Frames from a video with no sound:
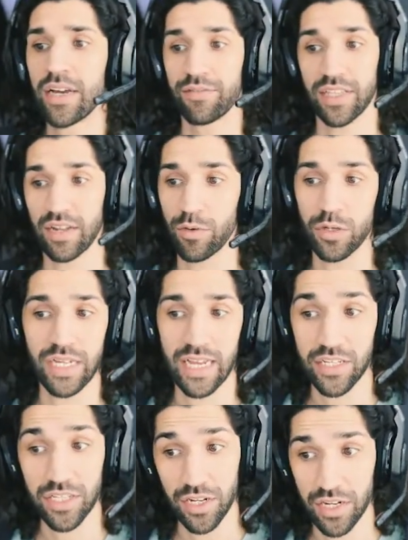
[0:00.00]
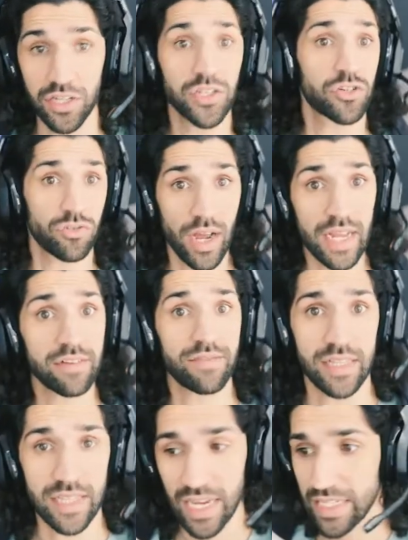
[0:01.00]
5th level, we also get Stunning Strike,
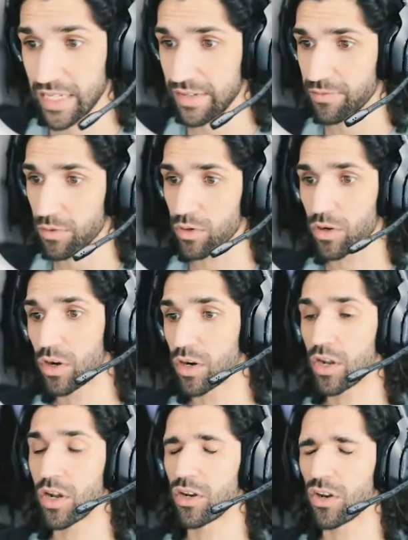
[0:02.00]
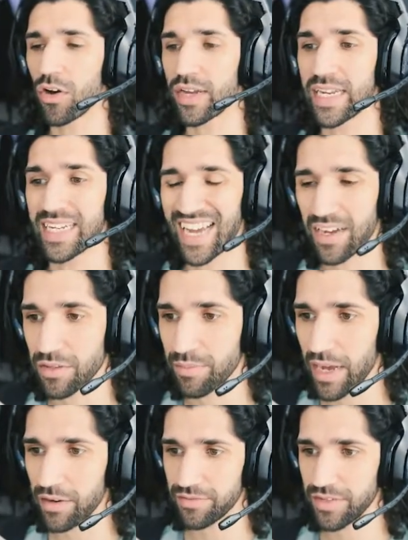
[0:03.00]
fantastic for locking down the
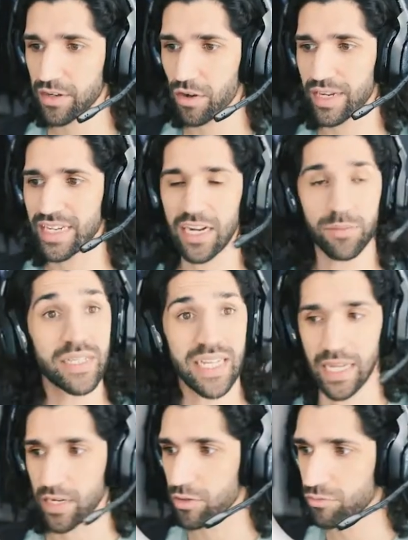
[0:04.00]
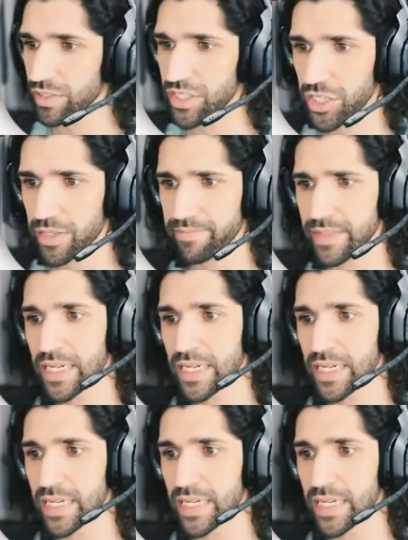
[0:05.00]
battlefield, locking down a particular creature.